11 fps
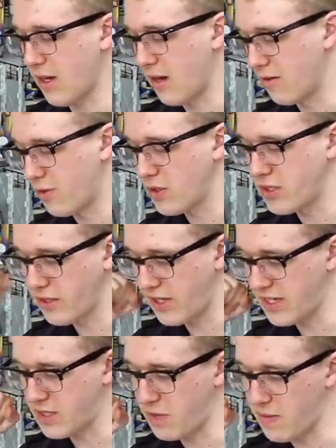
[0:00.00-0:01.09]
Unfortunately,
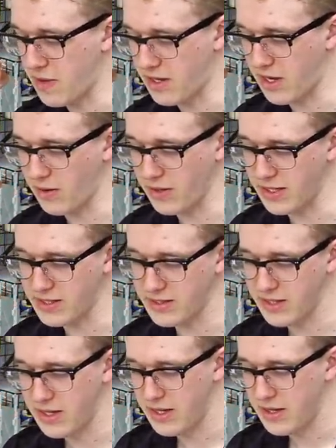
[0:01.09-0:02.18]
it's a P-Bandai release,
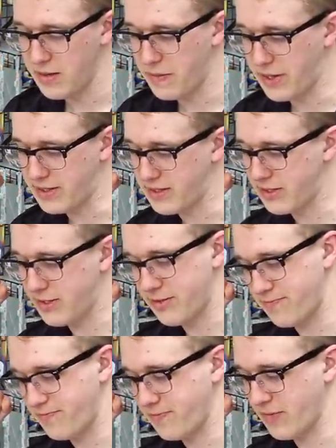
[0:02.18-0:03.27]
but
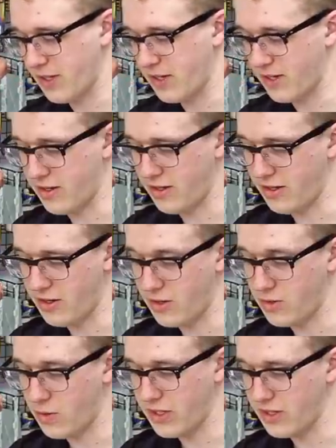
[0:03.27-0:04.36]
uh, you know,
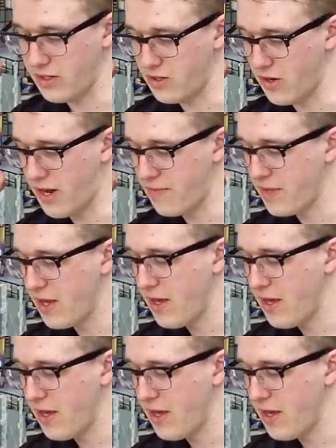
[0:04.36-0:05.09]
what can you do, right?